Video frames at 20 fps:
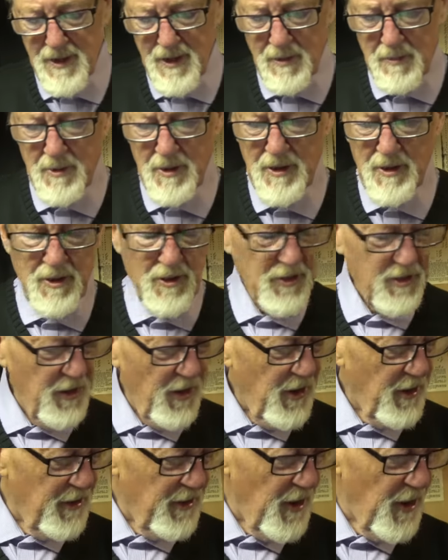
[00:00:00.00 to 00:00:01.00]
I mean, there's
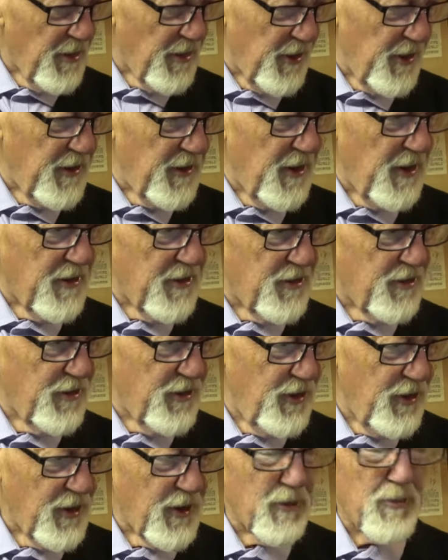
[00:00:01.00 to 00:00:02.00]
not nothing that's
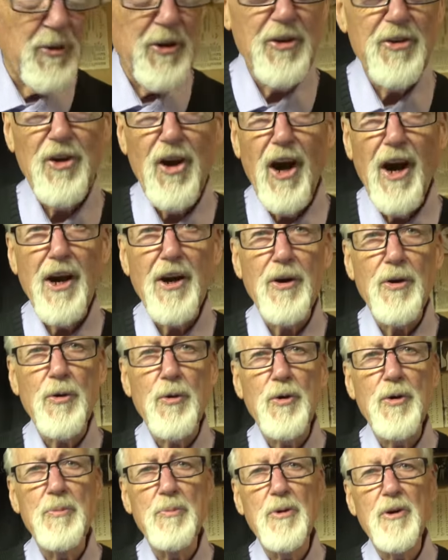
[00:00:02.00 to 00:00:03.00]
you can retire
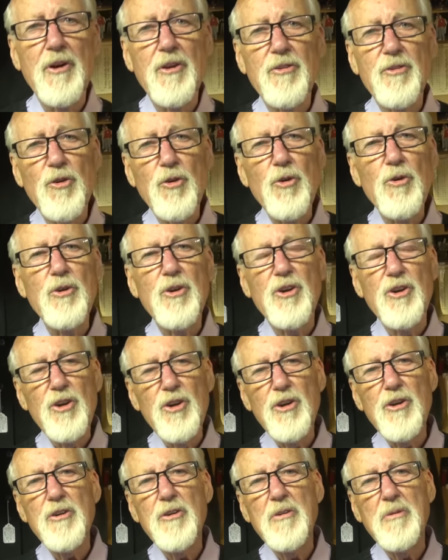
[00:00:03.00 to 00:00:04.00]
on, but it's all
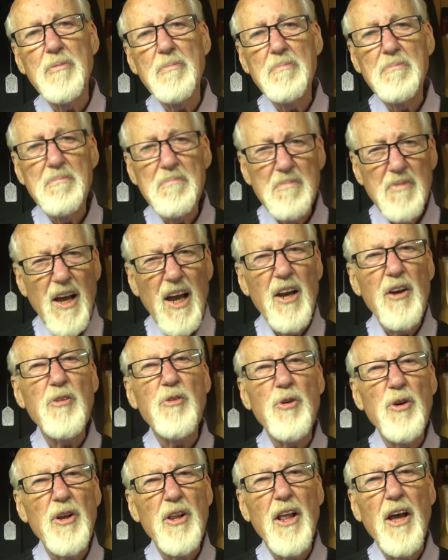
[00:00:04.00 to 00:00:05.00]
good
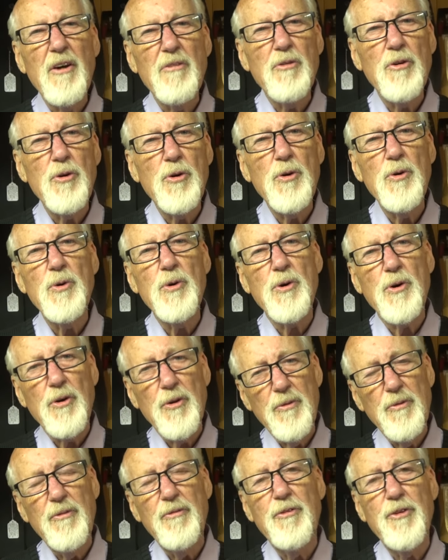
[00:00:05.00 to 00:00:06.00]
entry level, or
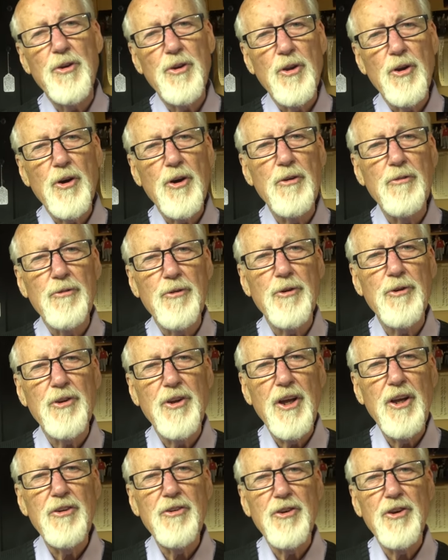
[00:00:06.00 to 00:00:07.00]
if you're looking for
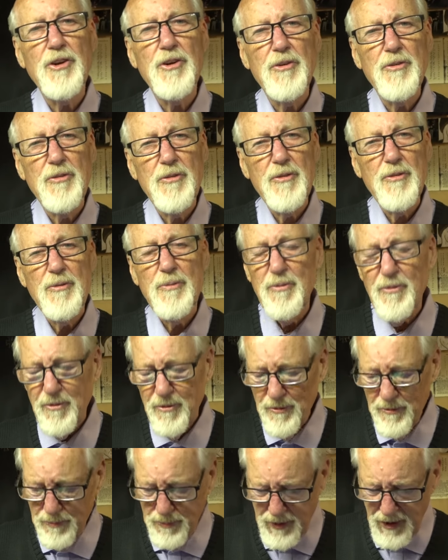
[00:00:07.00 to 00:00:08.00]
decent
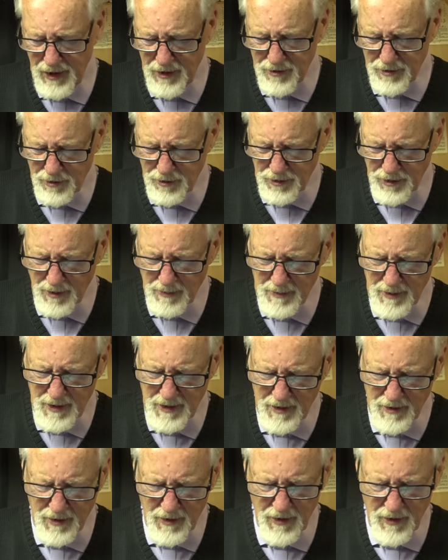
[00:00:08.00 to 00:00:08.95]
piece or something.